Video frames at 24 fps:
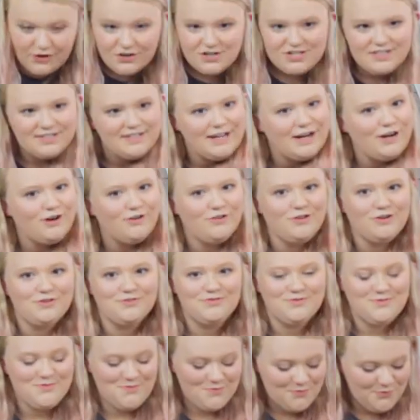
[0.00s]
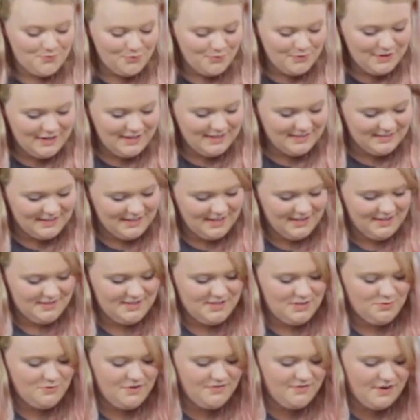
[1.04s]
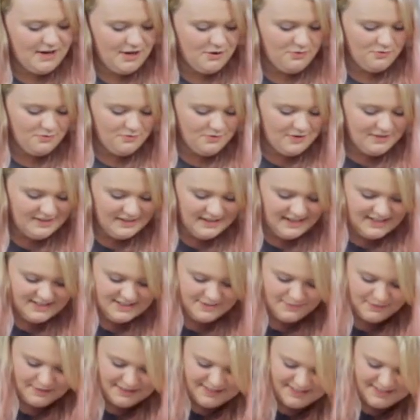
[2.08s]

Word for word: first layer looks really good. So we've got a really nice